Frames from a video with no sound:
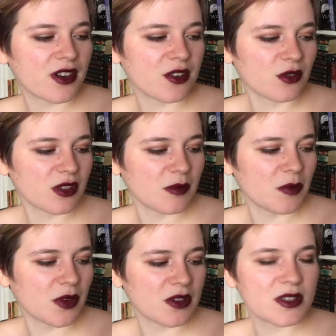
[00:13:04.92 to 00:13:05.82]
Tolkien
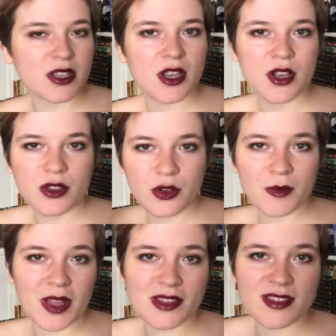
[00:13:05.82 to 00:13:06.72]
books 2
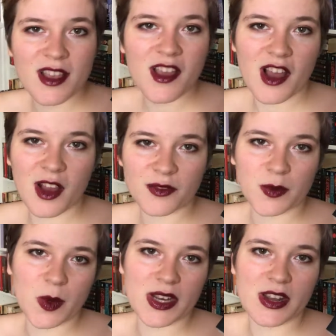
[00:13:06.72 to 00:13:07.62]
months after
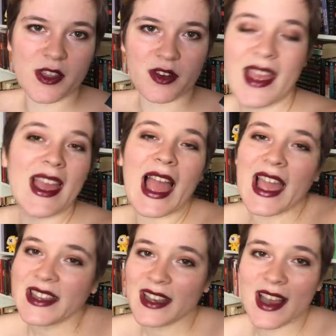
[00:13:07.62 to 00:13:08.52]
one another.
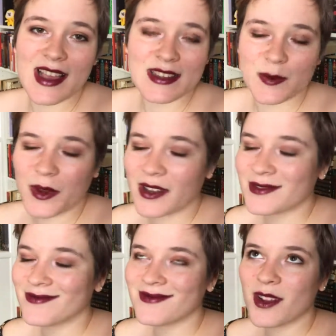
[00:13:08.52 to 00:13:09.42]
And the last
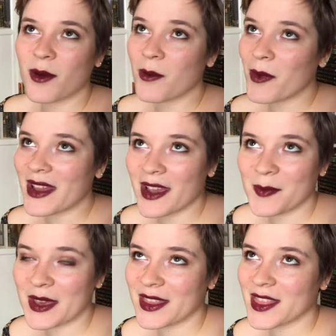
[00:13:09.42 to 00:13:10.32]
one, when I
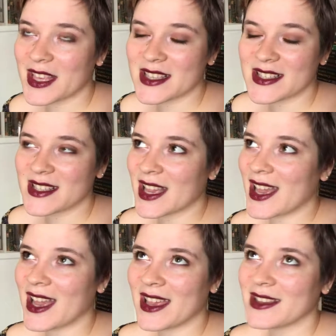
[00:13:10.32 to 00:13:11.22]
picked this,
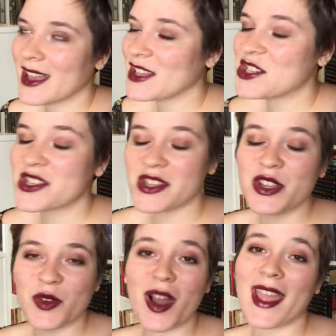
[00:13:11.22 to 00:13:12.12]
I just
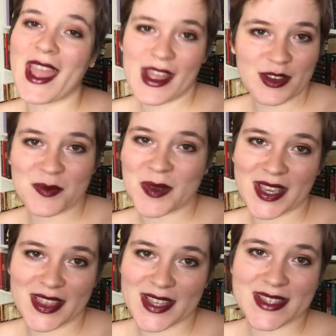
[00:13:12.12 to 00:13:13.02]
knew I had to
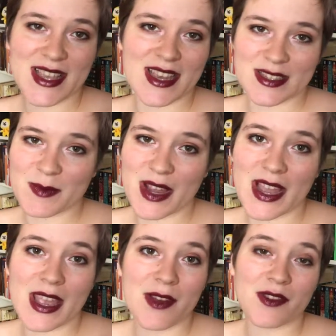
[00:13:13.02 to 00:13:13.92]
pick this as
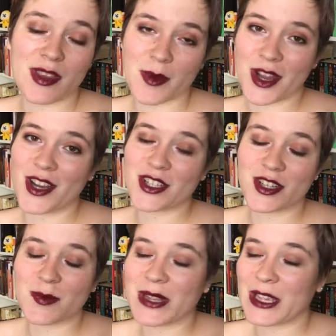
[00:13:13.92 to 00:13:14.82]
my TBR
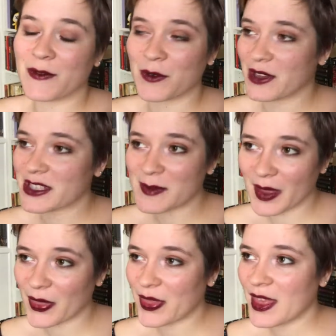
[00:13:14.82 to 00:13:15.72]
jar pick for this
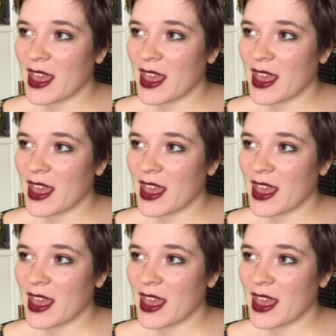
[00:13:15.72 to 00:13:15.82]
month